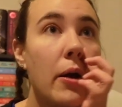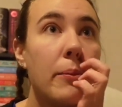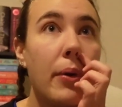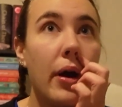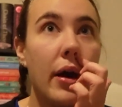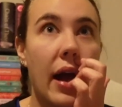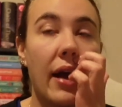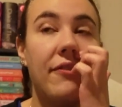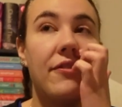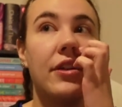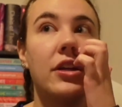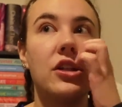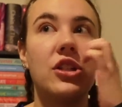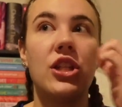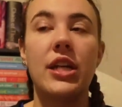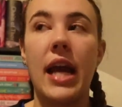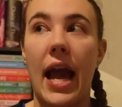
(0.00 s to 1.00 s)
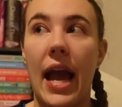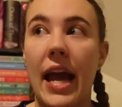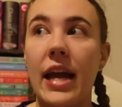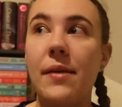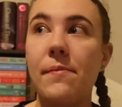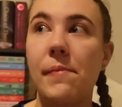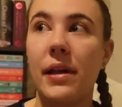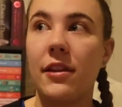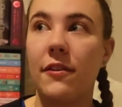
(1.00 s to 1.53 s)
But I feel like she,
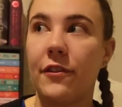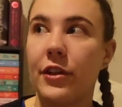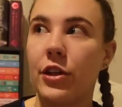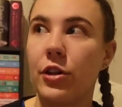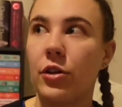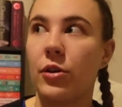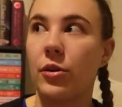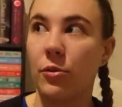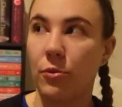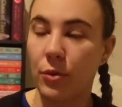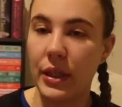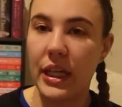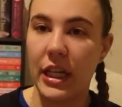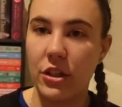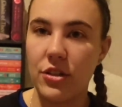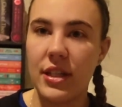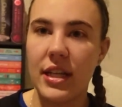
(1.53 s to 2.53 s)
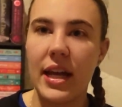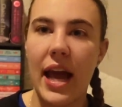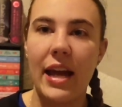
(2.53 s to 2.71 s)
A, made the filler really interesting,